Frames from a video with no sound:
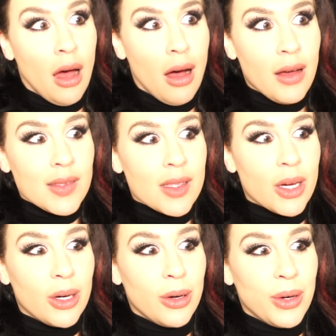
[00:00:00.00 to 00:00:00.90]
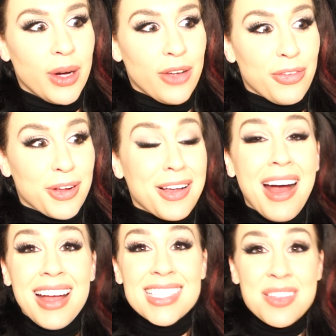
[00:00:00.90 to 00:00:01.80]
Also, I
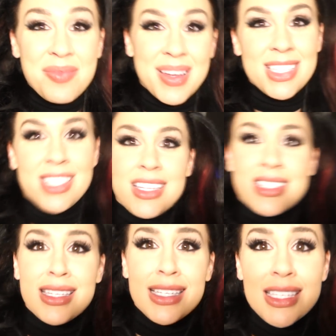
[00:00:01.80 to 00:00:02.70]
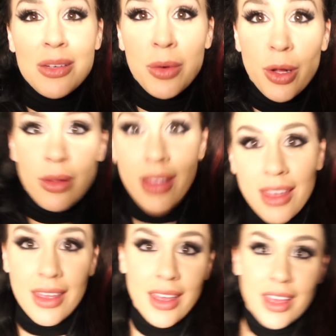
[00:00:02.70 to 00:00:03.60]
forgot to mention this and I didn't want to
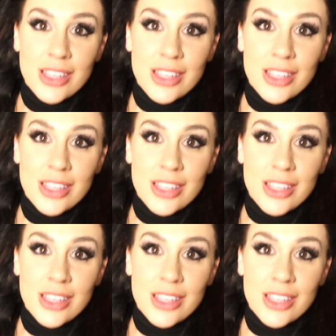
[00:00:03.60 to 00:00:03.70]
like